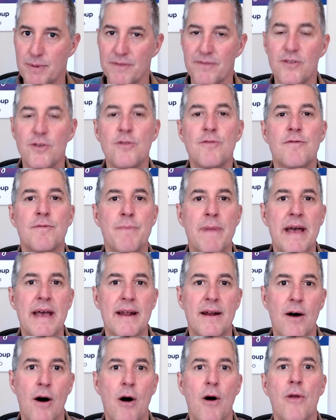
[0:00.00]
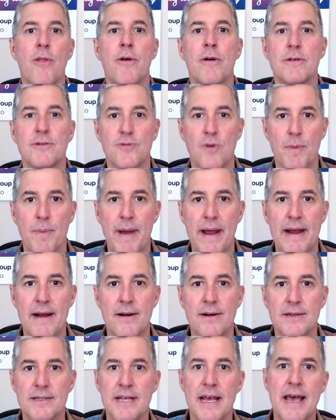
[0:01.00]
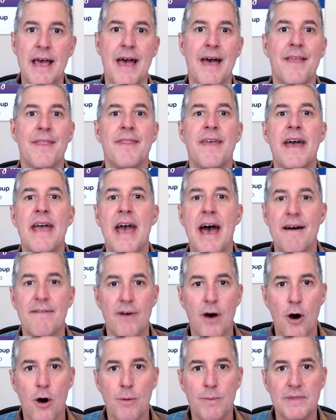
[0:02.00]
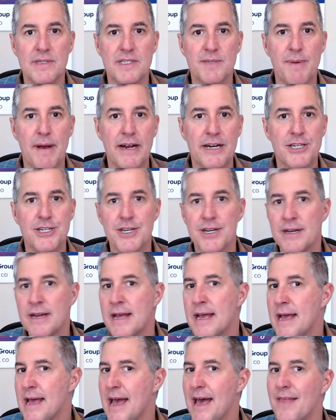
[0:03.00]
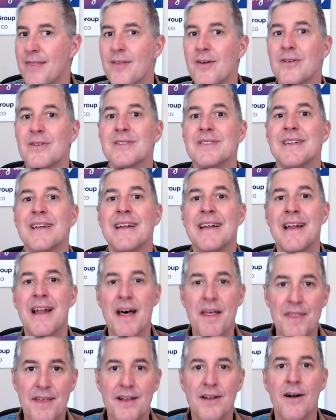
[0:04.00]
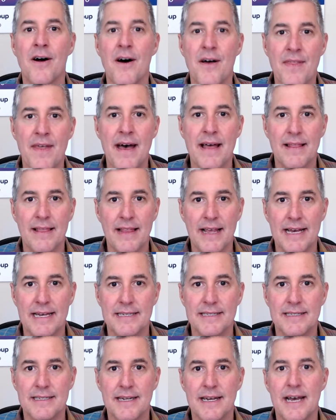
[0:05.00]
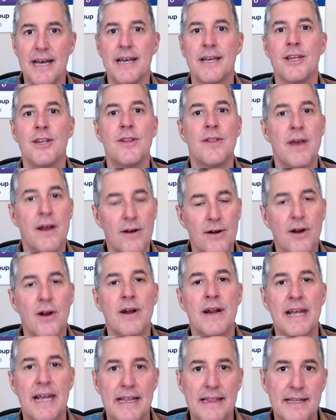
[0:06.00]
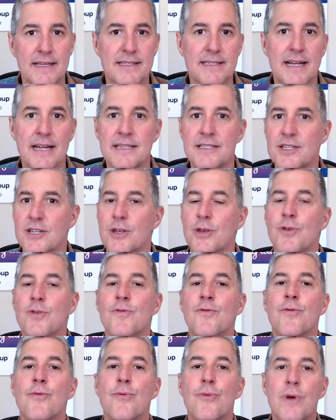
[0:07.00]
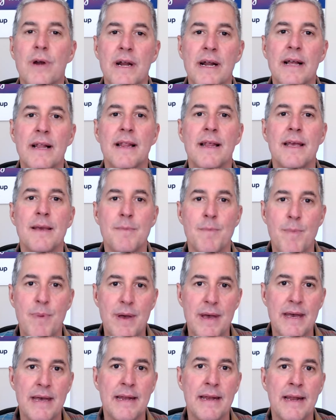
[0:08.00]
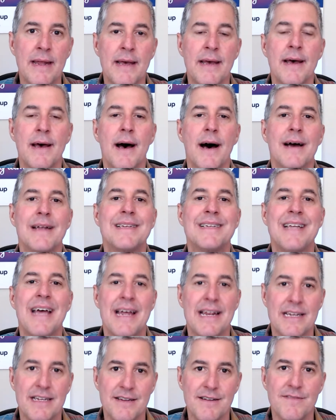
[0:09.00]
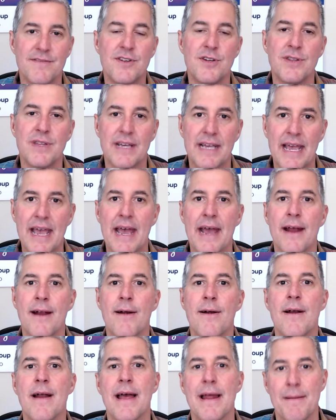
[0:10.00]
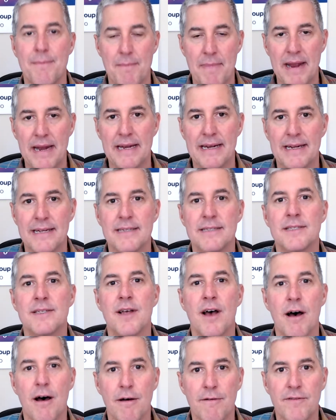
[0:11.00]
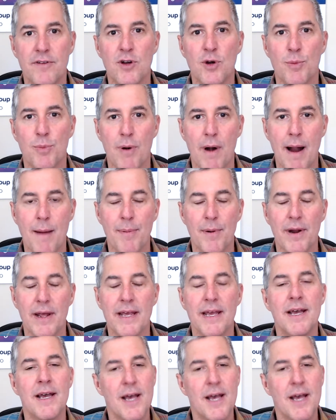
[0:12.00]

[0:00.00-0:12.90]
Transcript: If you've made all those repairs and they have a home inspection and there's nothing on that list, they're going to get the sense that you've really been attentive to the care and maintenance of your property.